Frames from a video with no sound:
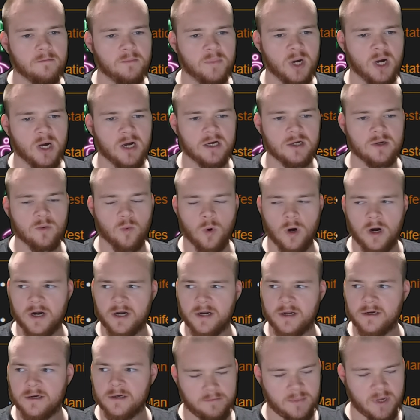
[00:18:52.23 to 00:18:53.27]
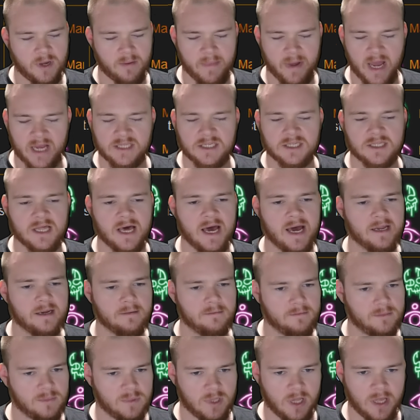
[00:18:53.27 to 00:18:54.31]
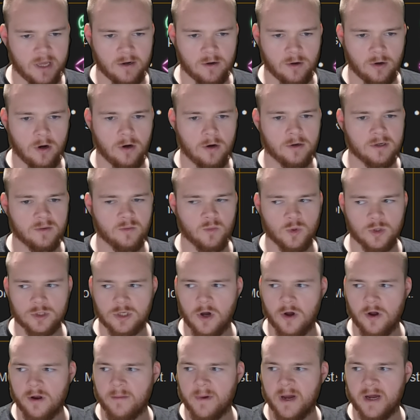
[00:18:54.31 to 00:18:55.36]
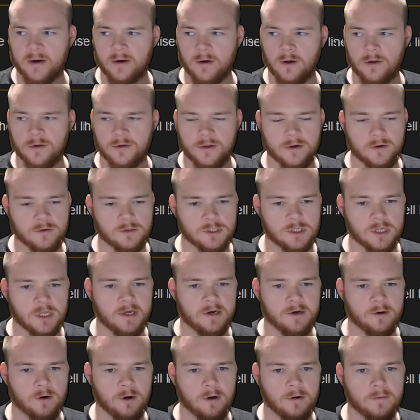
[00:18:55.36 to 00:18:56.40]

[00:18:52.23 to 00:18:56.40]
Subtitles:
but we're gonna come back to that later on, and we'll talk about all those later on.